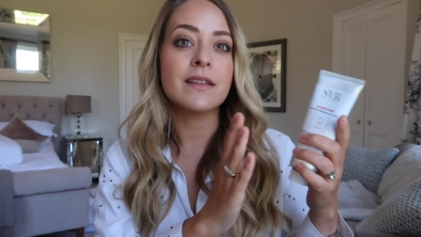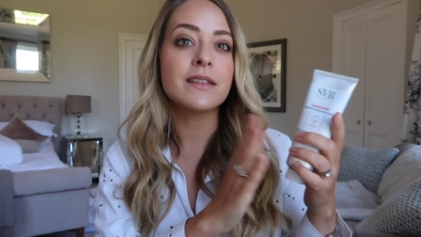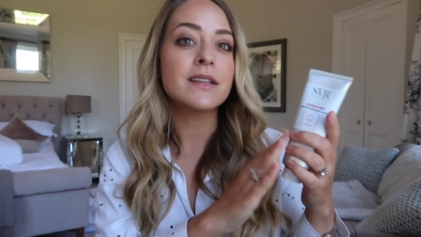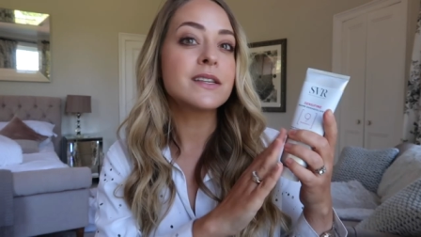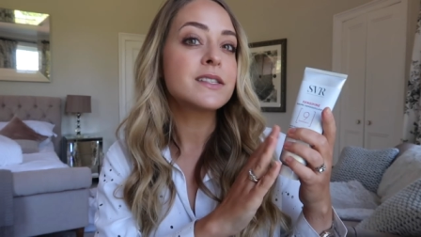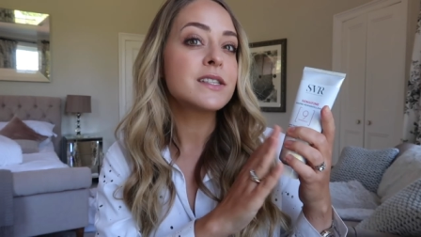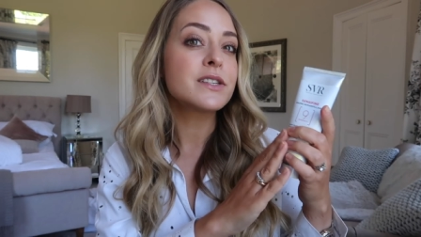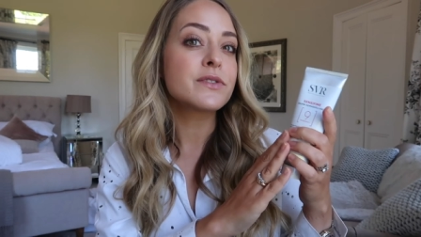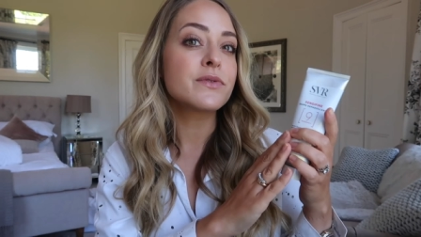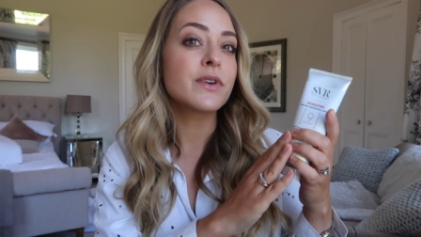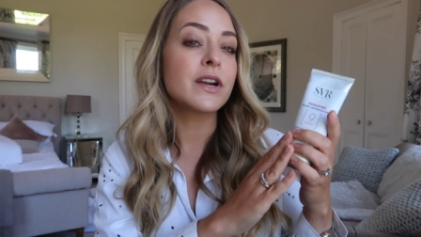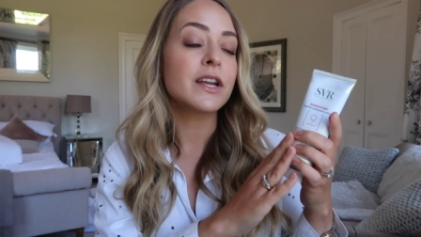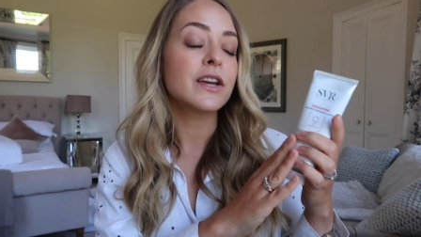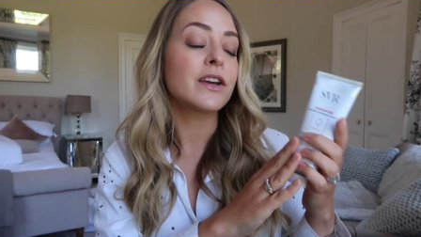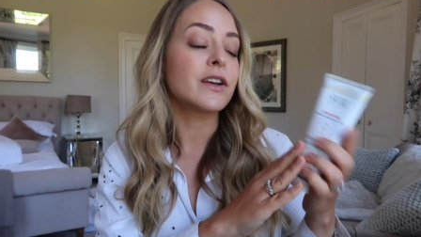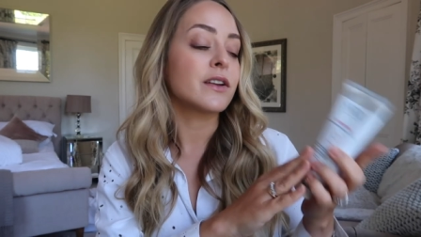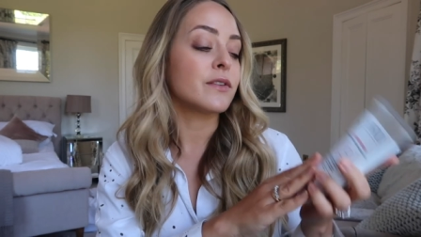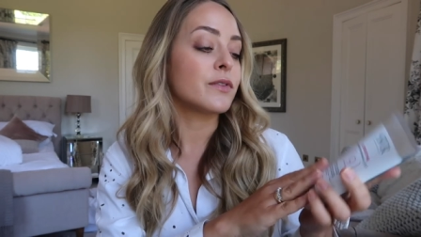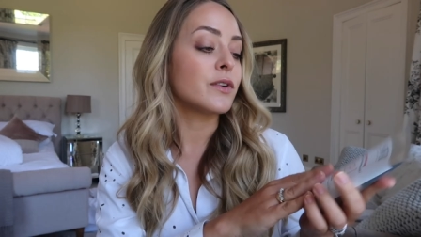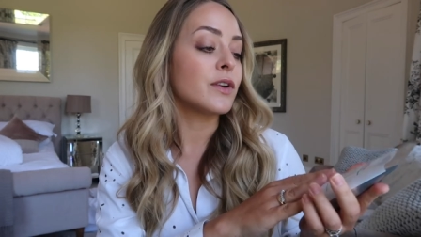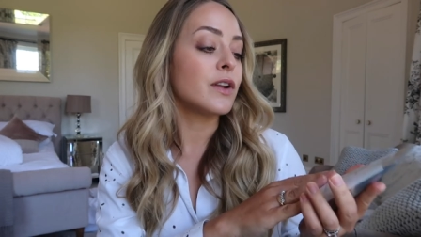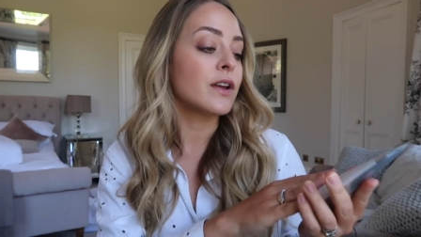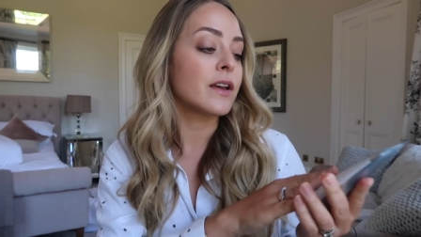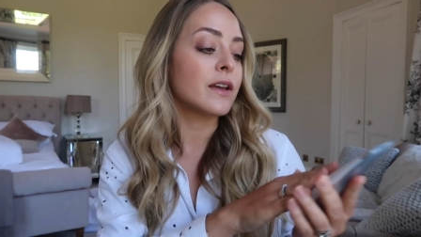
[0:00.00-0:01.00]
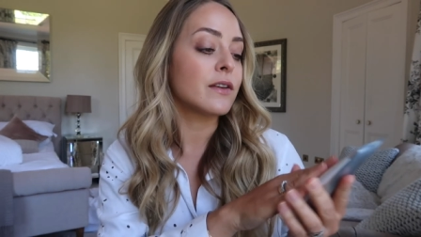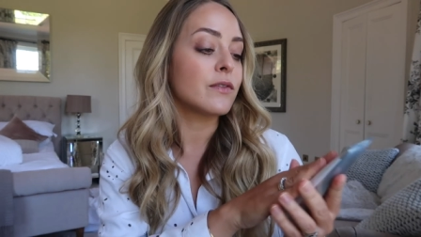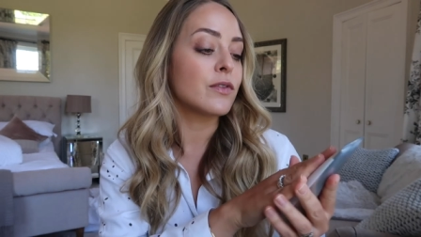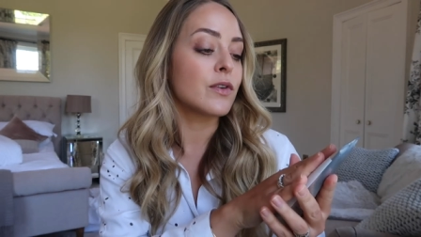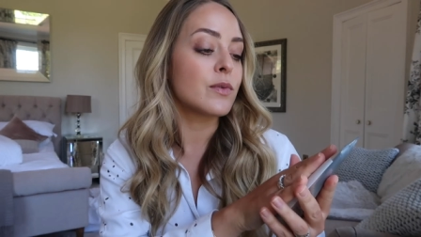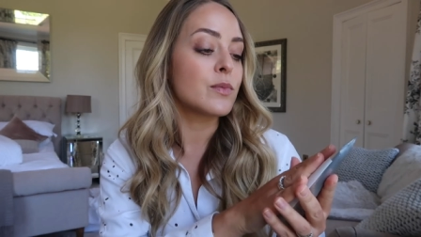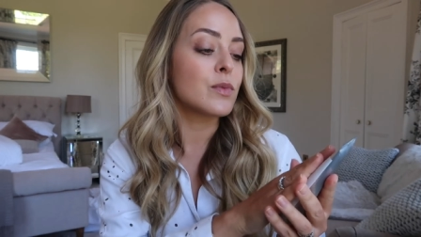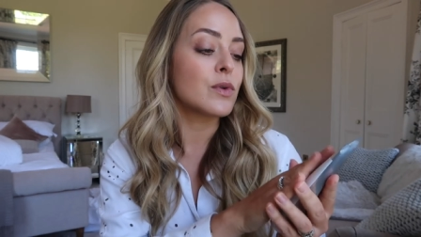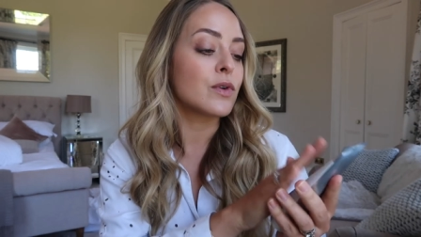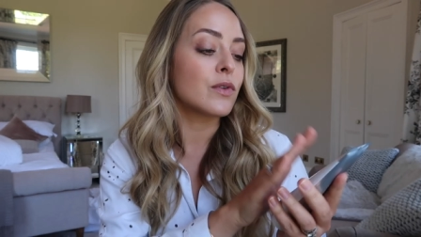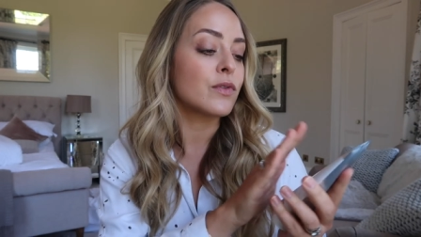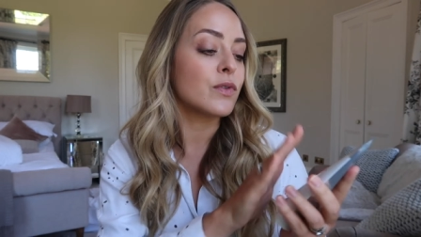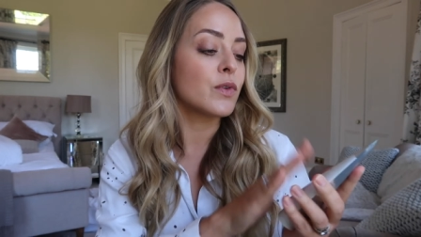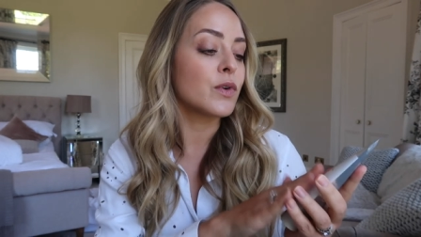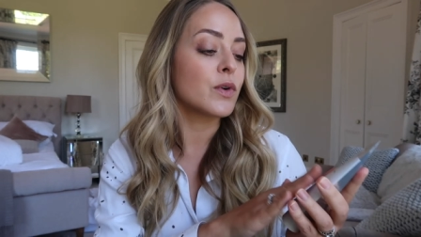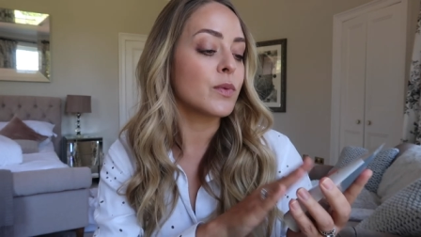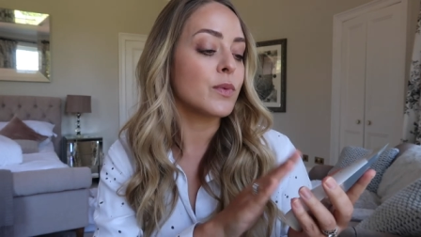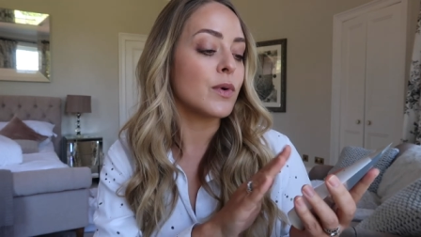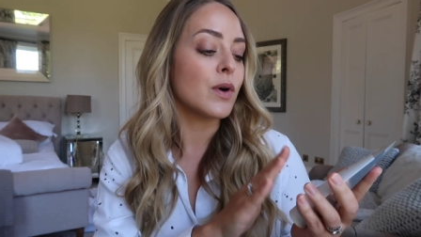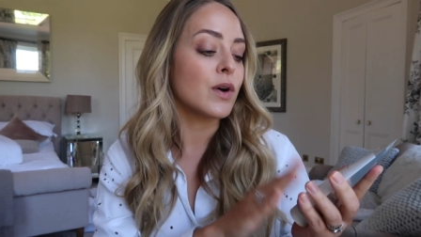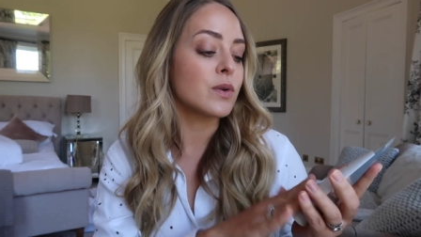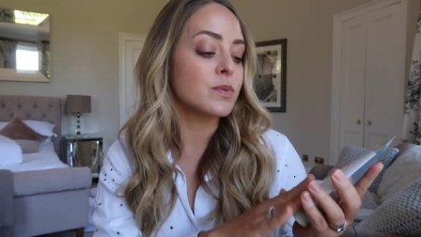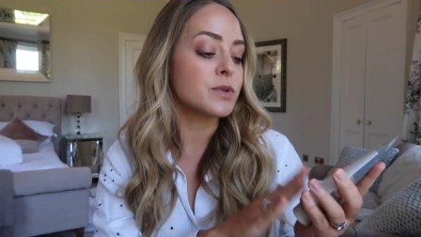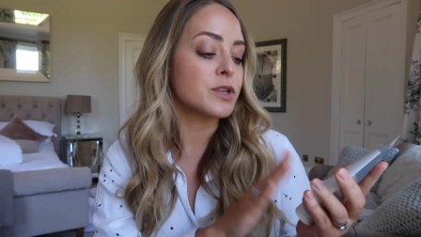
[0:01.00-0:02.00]
And this is really good if you're looking for a more
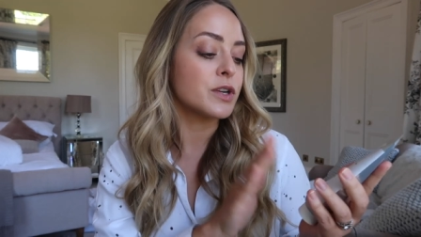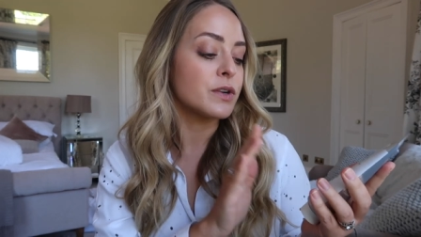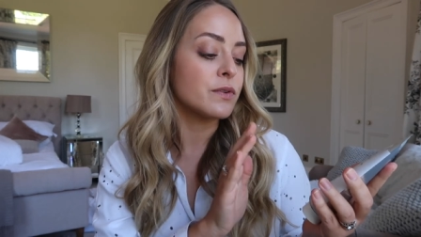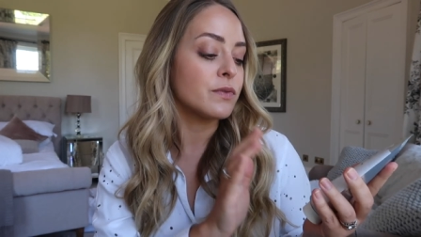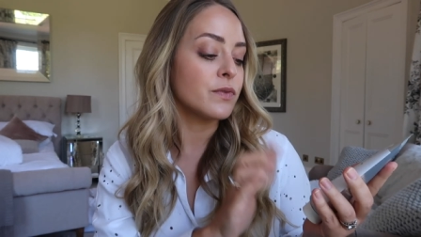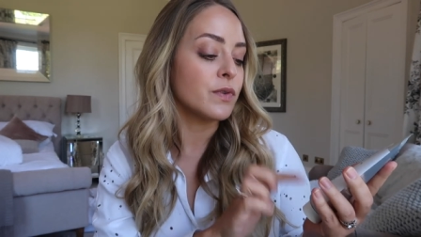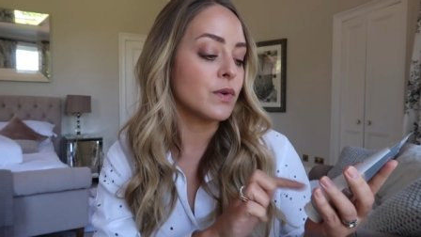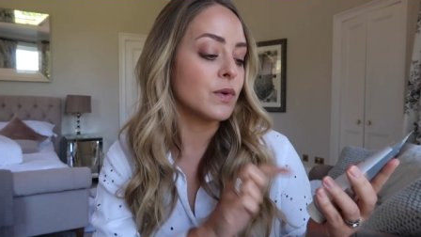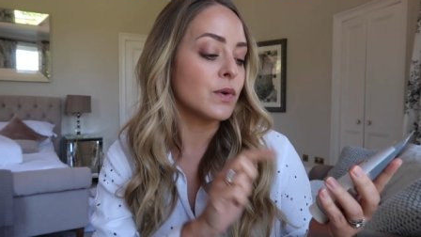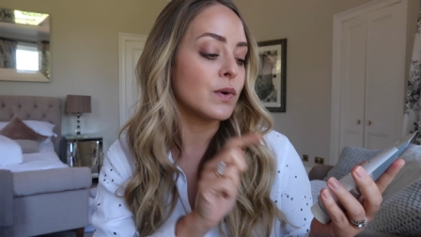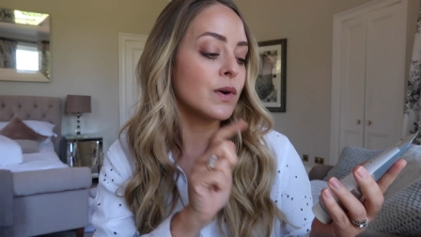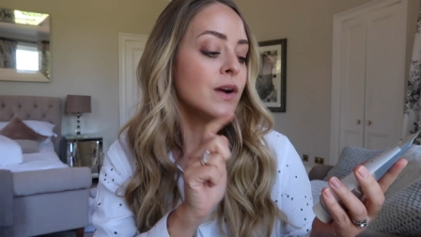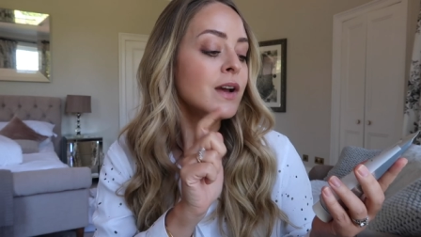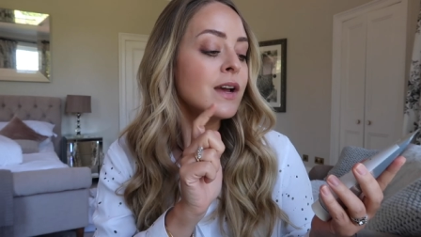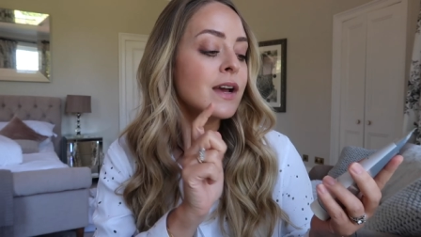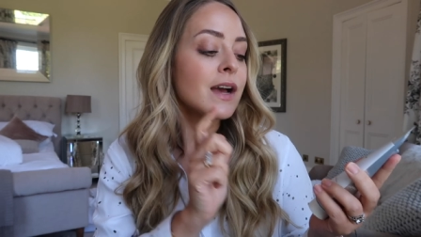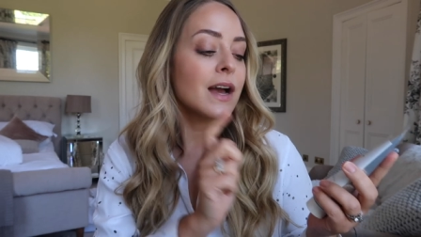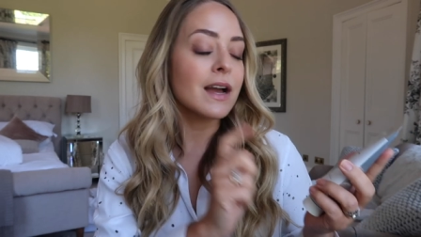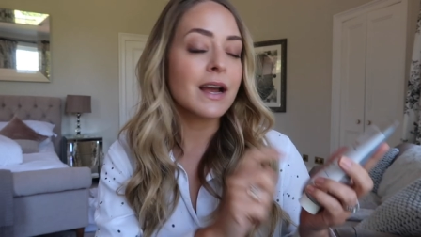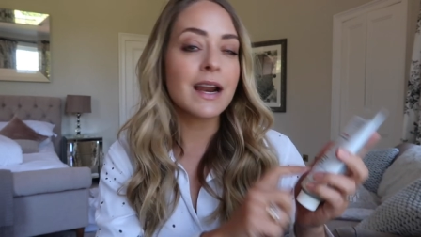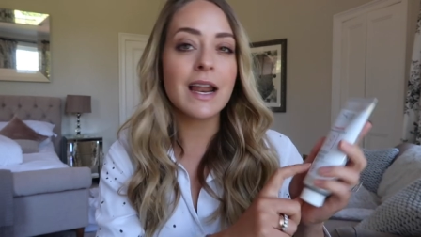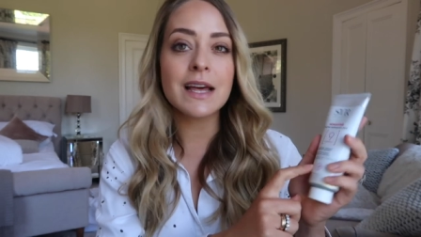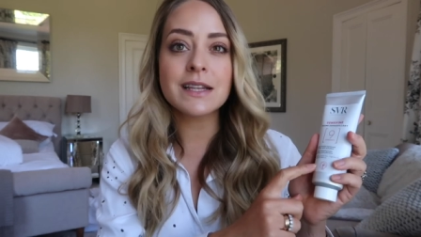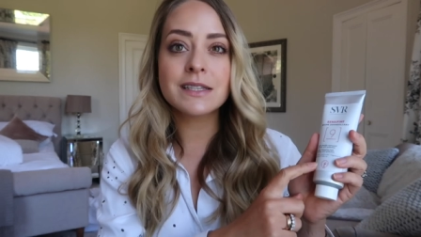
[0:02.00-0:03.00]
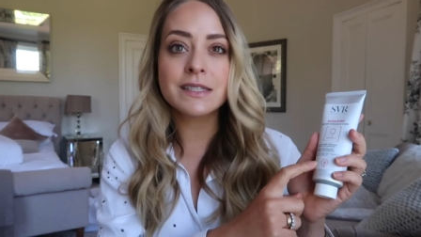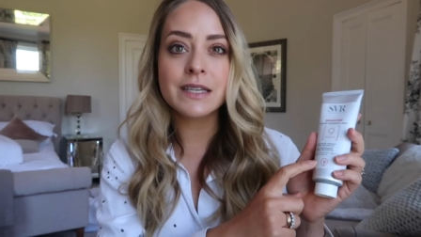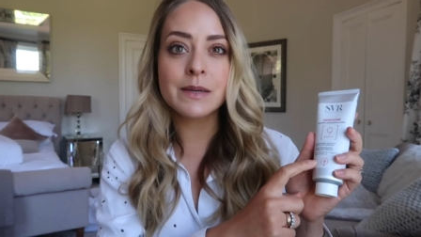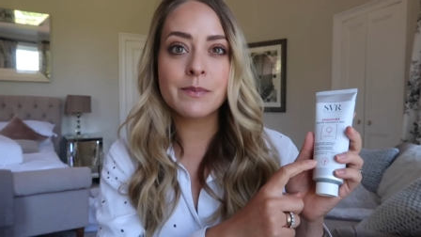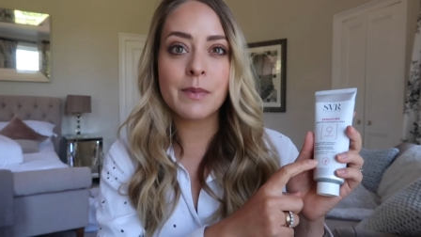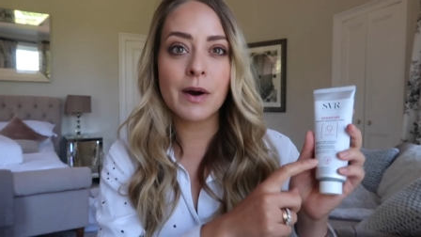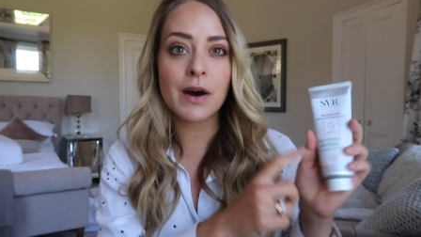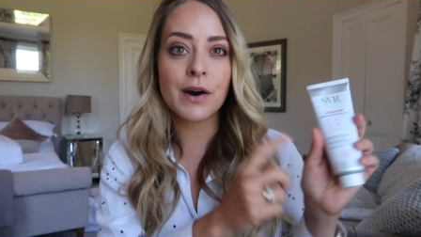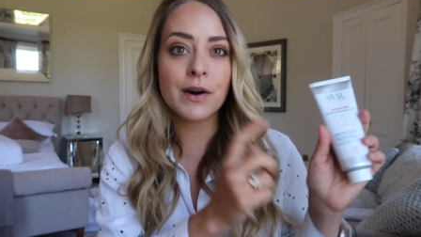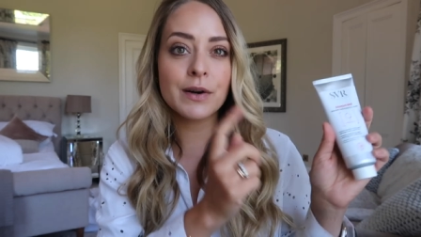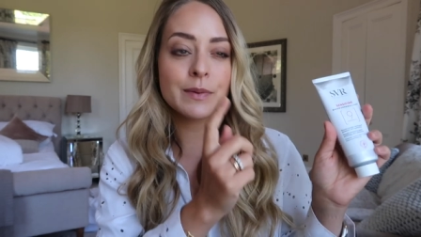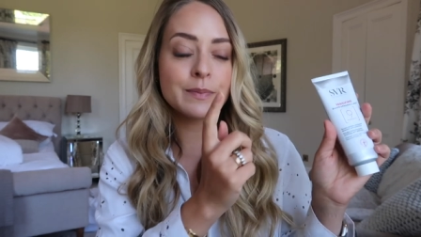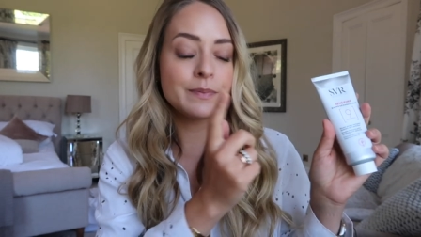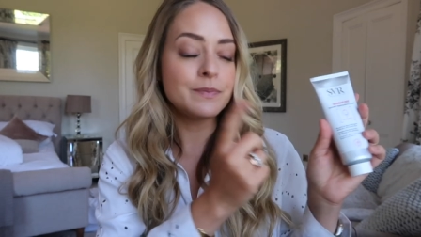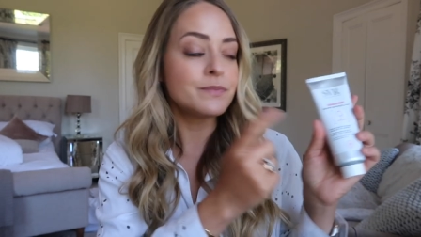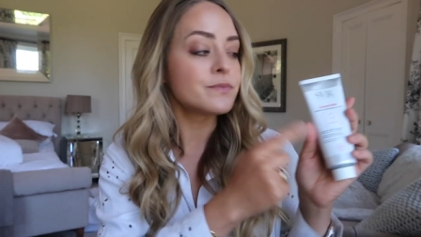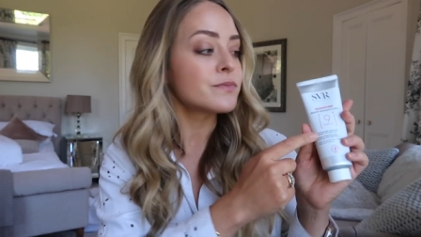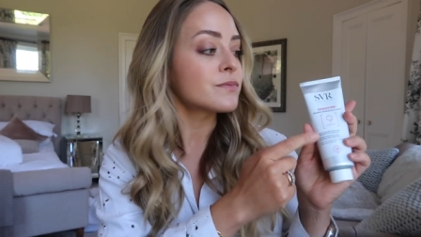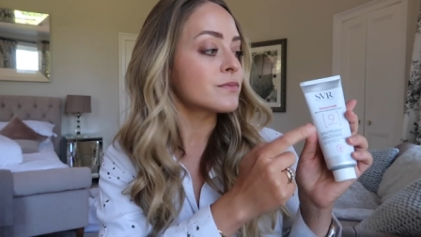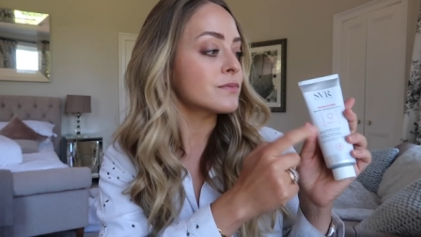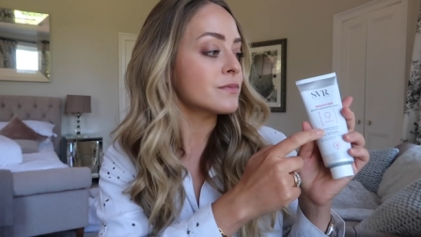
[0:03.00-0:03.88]
affordable option for a cleansing balm.